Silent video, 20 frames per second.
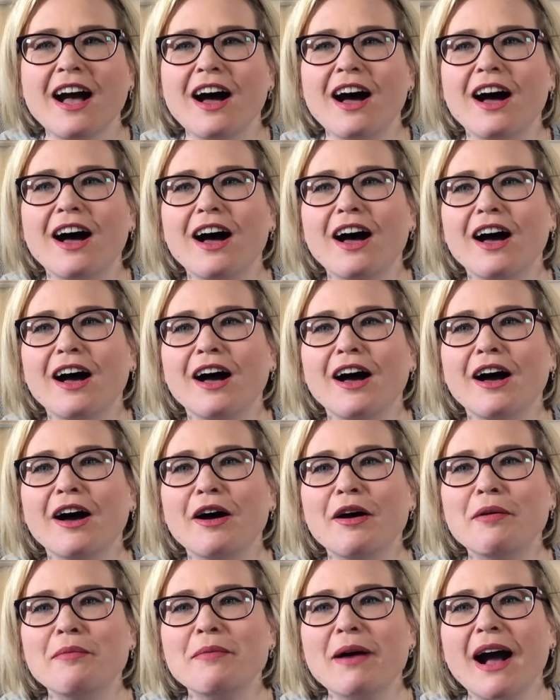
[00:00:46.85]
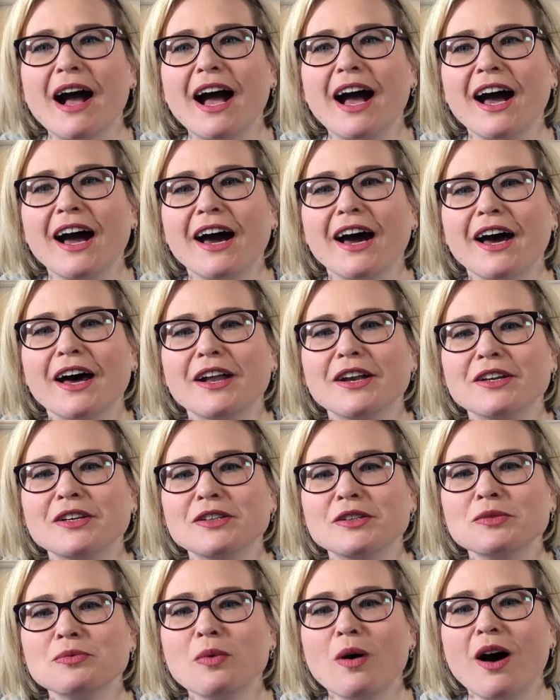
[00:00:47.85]

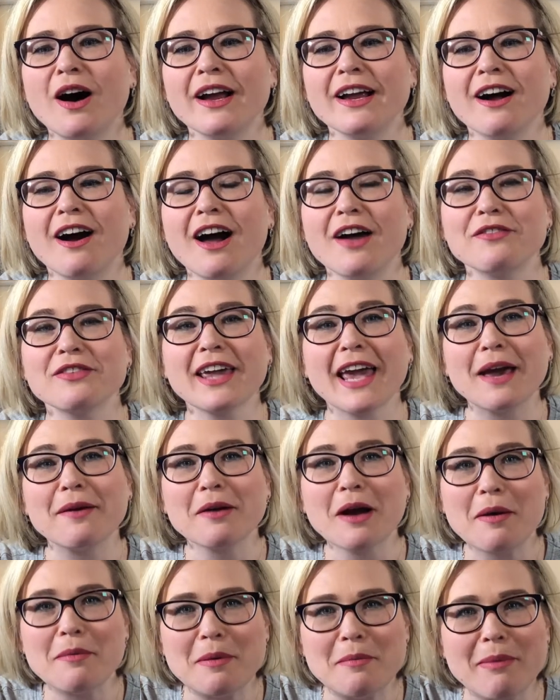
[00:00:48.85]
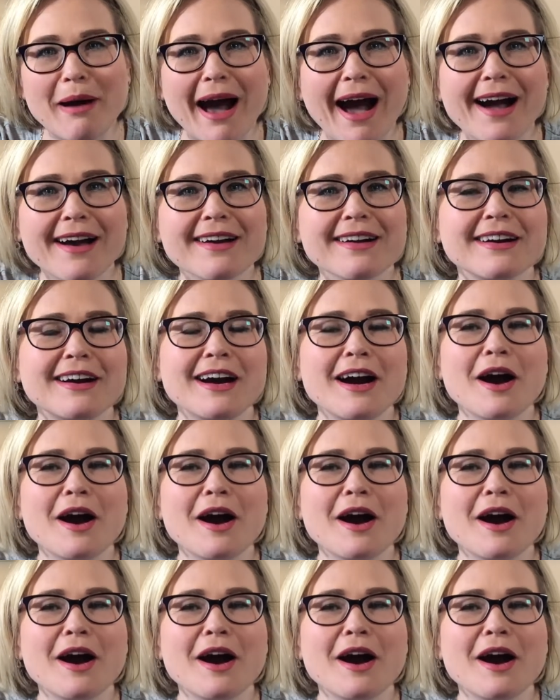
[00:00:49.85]
and why I've kept coming back